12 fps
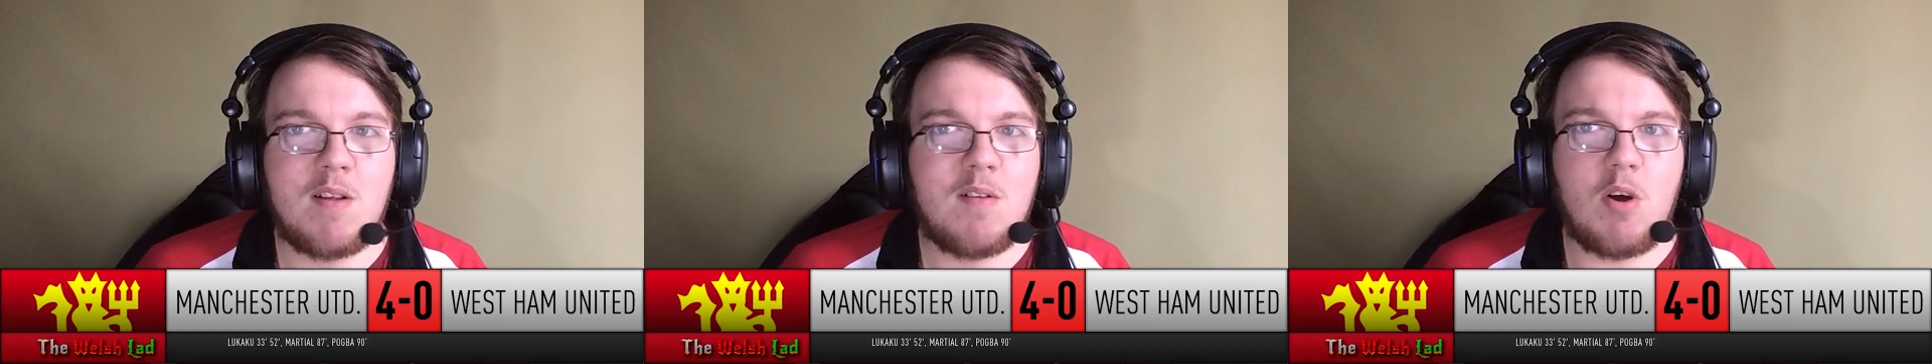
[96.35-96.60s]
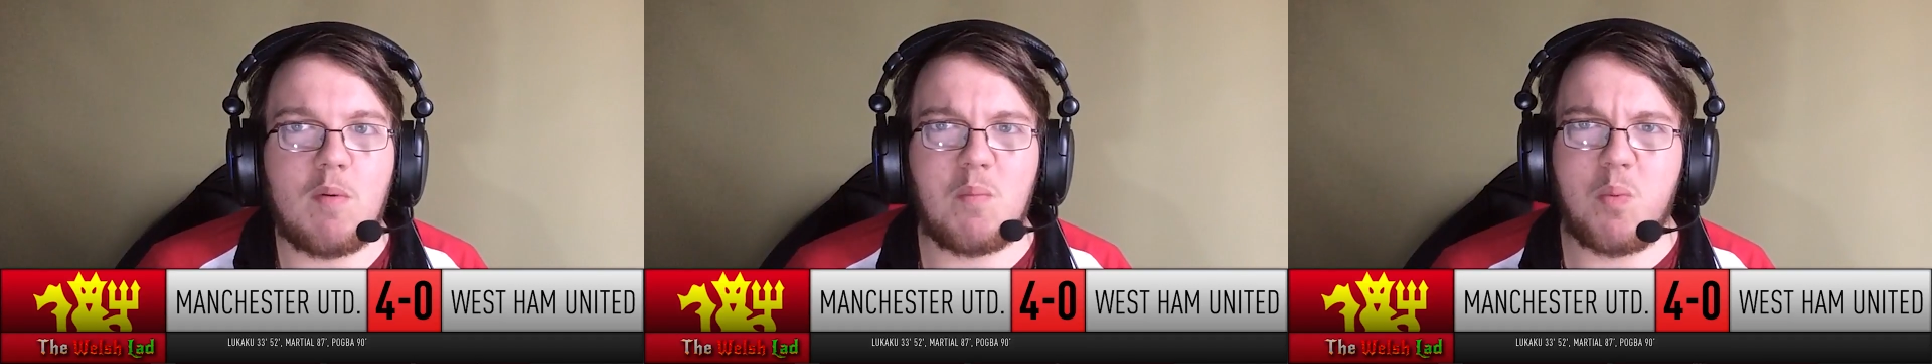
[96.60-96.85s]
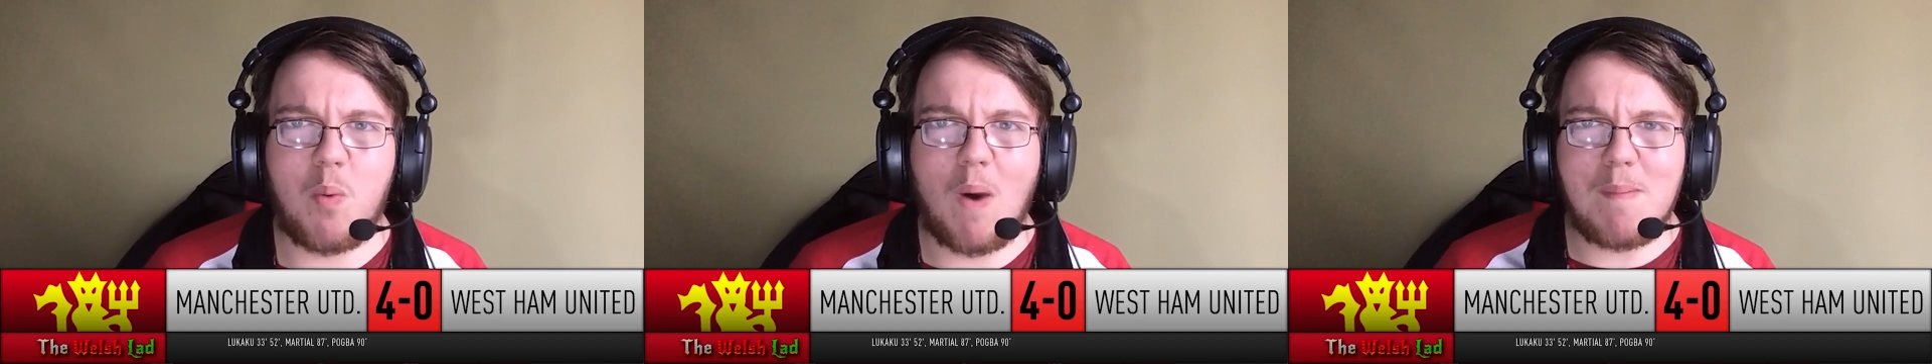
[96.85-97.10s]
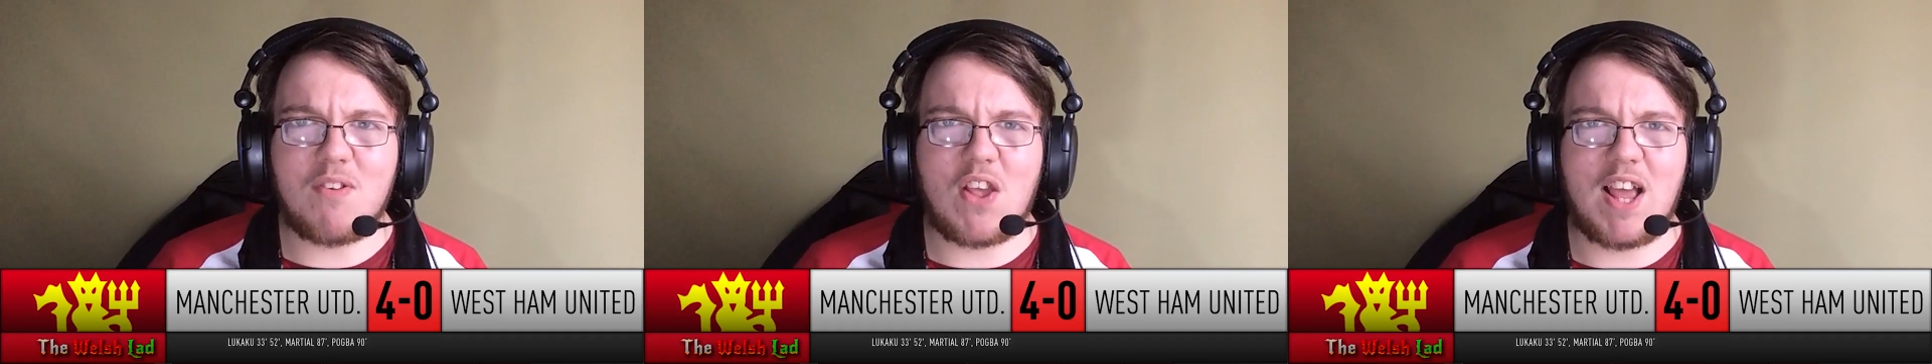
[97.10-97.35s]
No,
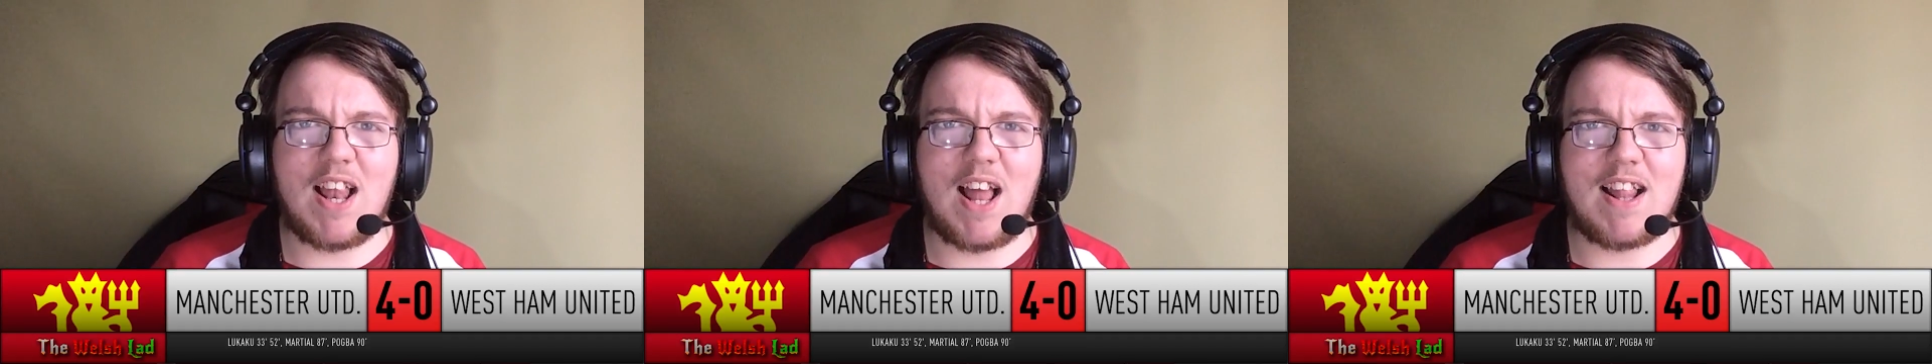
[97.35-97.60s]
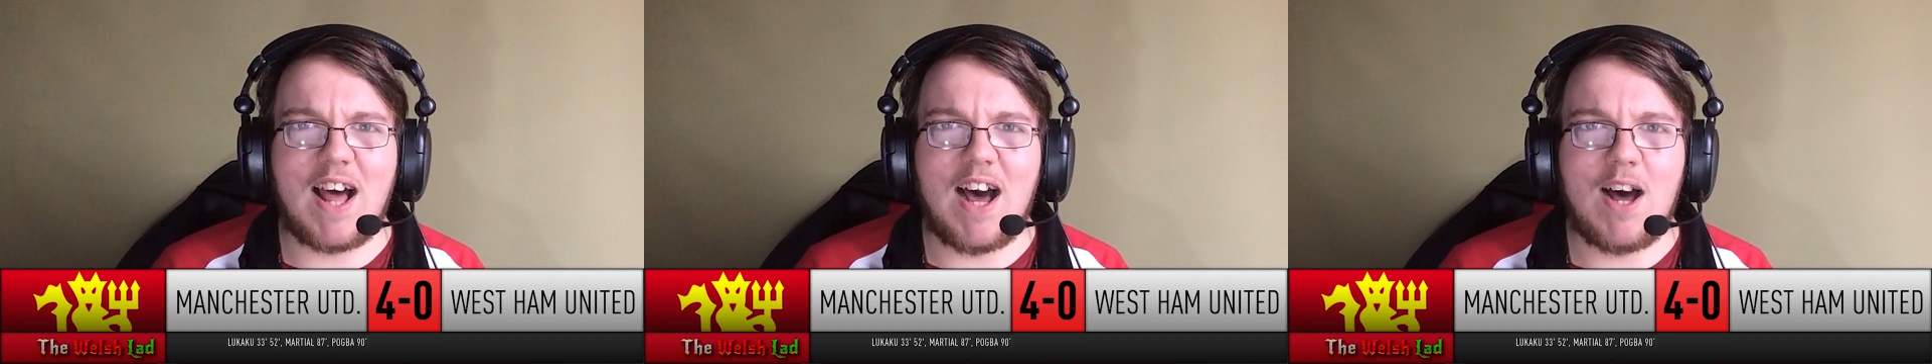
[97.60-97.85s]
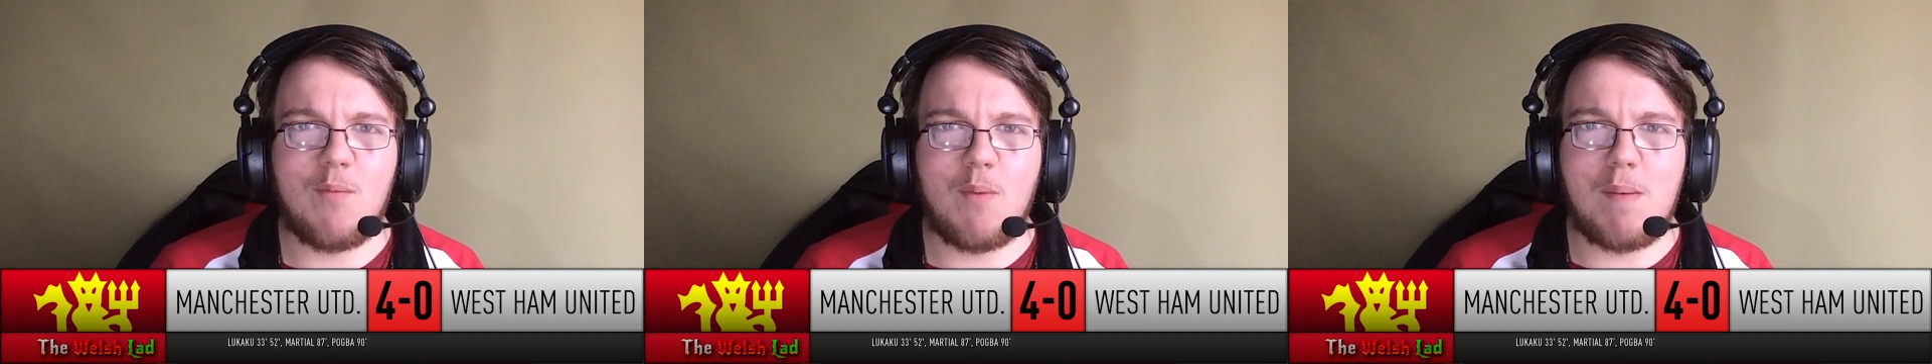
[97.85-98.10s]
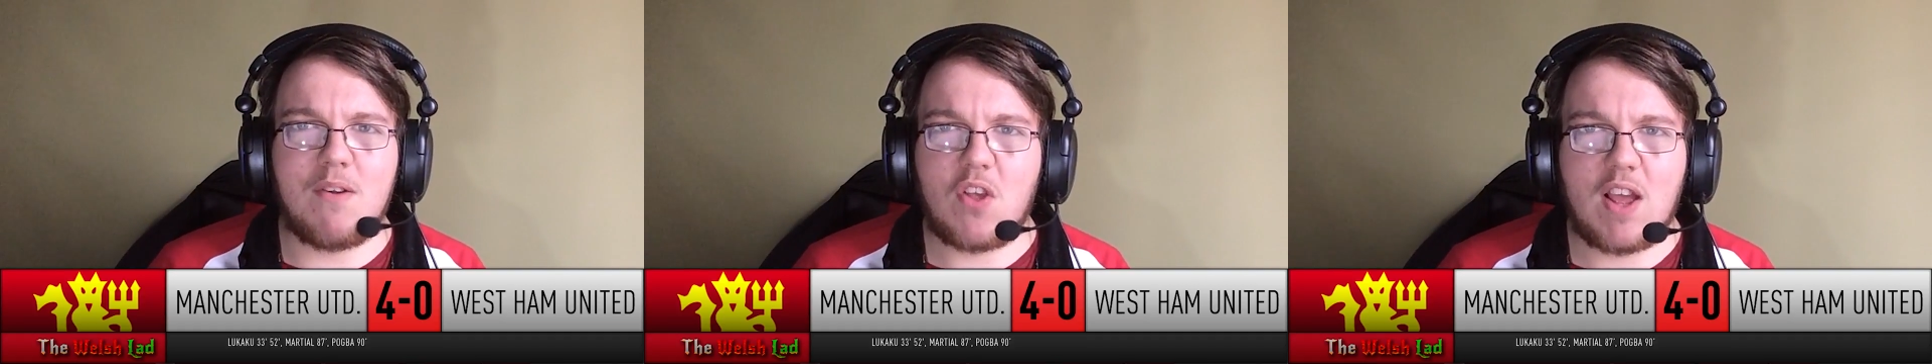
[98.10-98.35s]
why am I saying it like that?
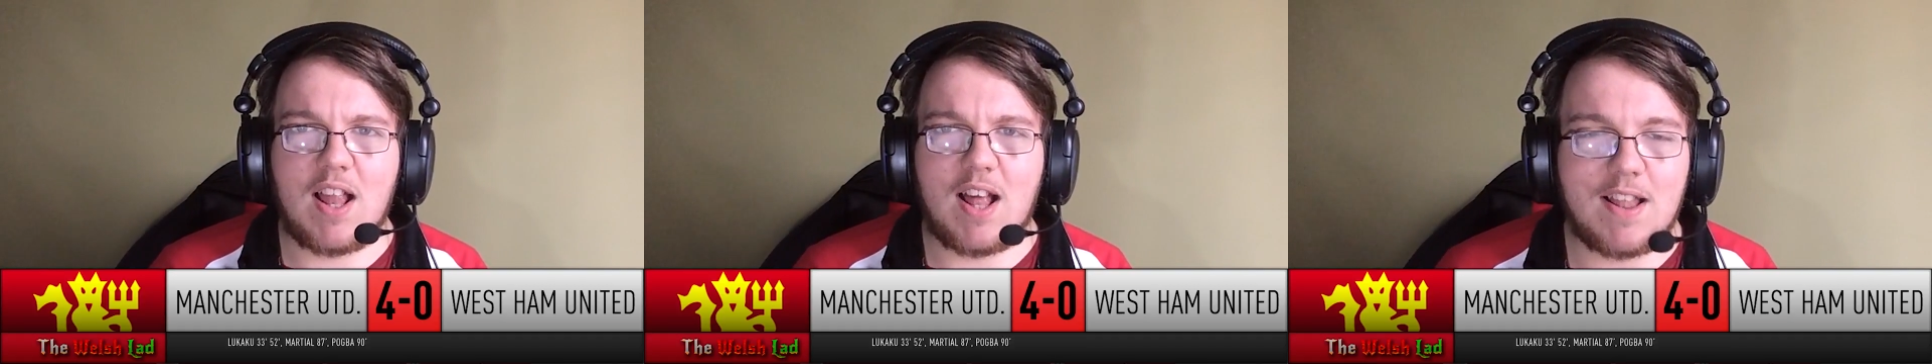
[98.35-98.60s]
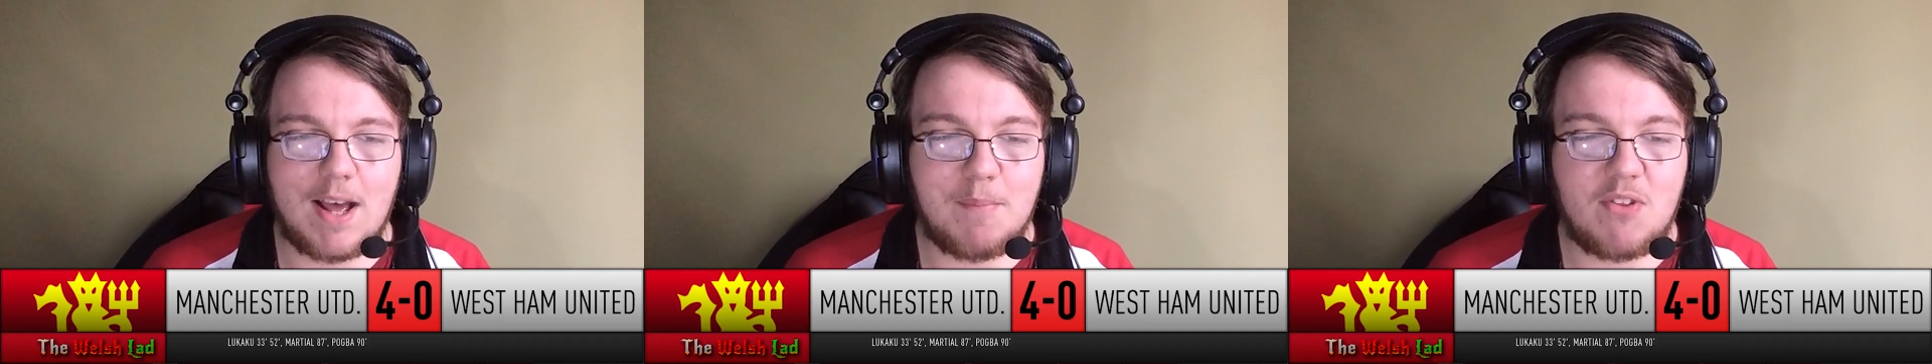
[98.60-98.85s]
Why am I saying it like that?